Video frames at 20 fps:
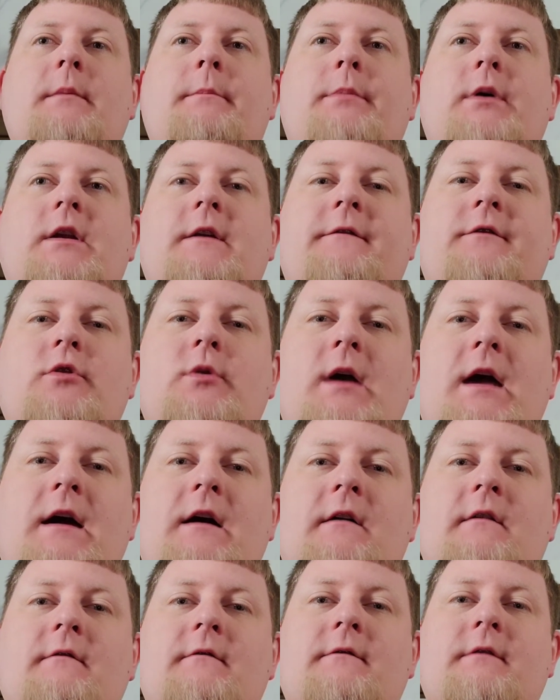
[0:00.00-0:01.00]
But if you
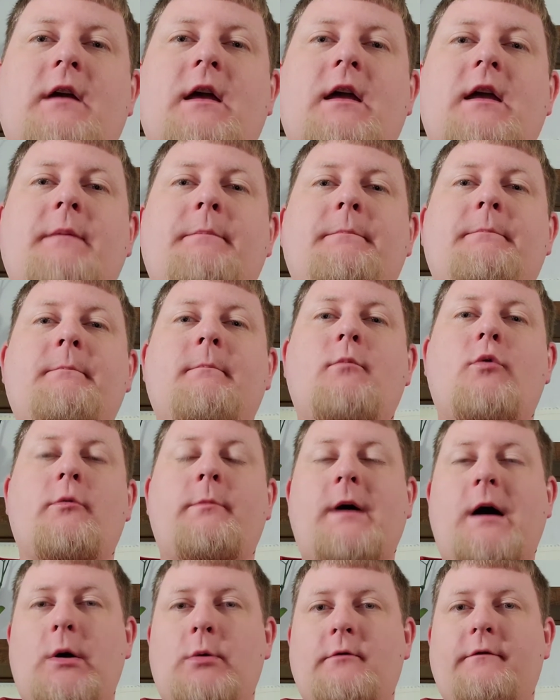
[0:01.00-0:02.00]
have a more
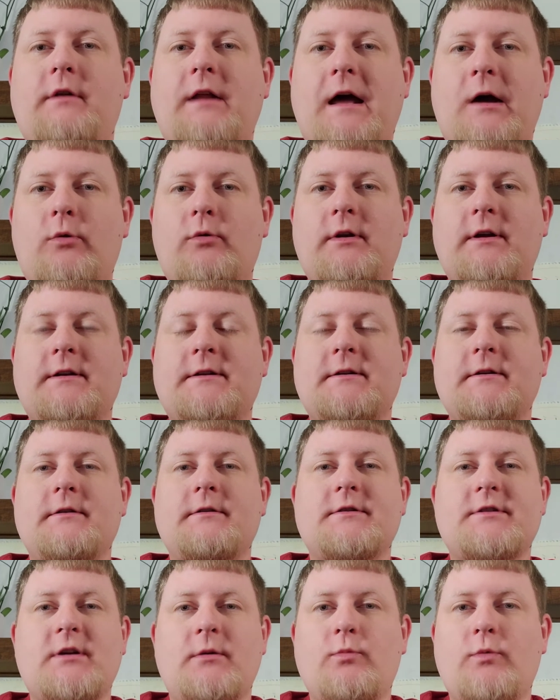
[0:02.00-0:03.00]
powerful outlet
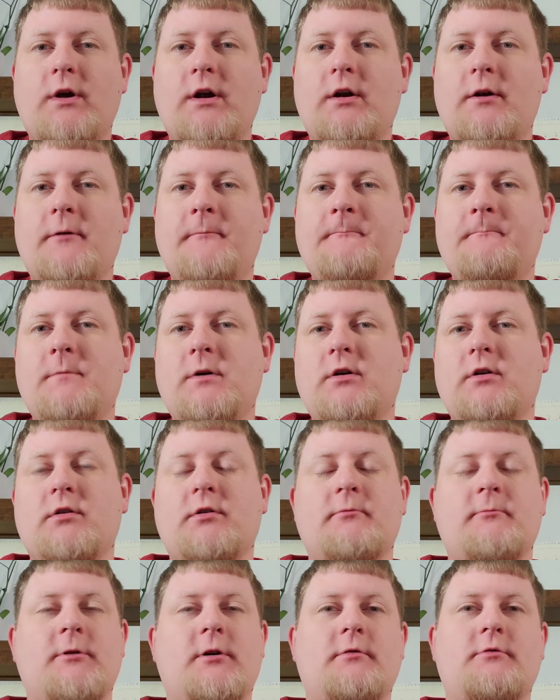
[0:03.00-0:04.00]
somewhere,
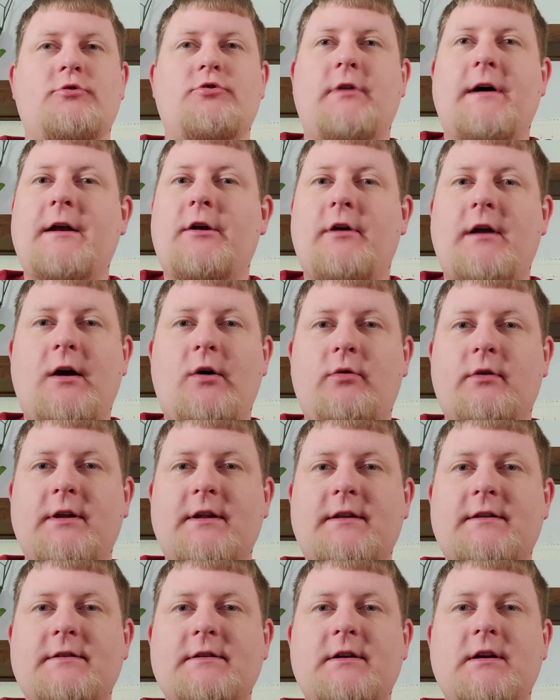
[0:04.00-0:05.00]
a dryer
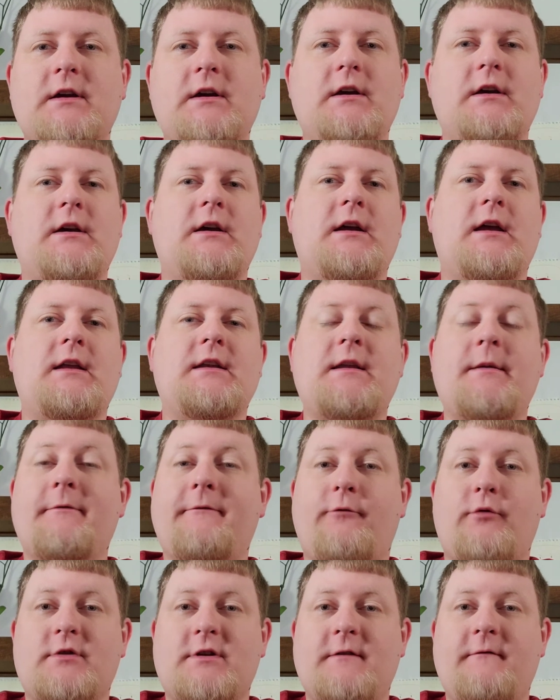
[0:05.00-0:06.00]
outlet, a
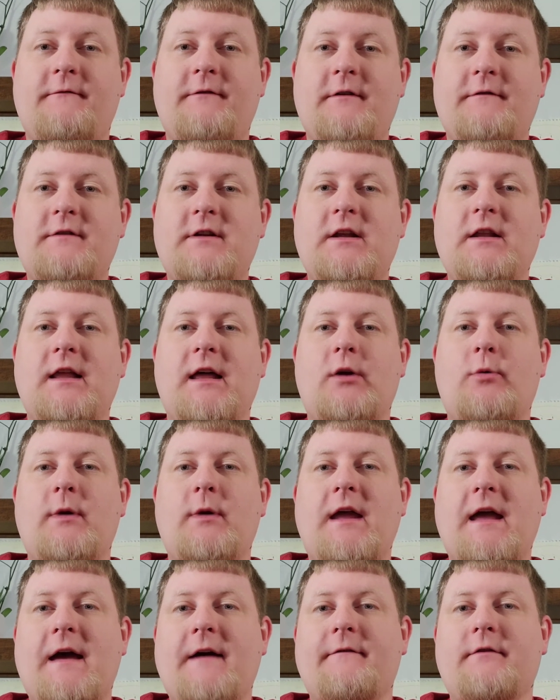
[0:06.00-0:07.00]
NEMA 1450 like
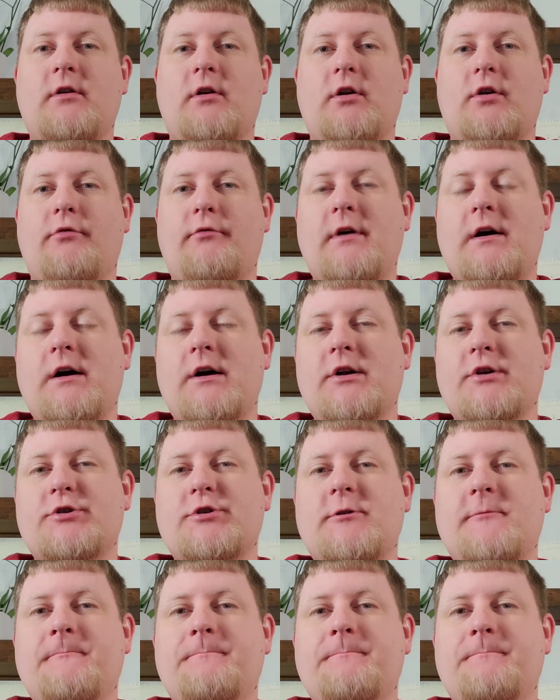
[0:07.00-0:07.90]
we have in our garage,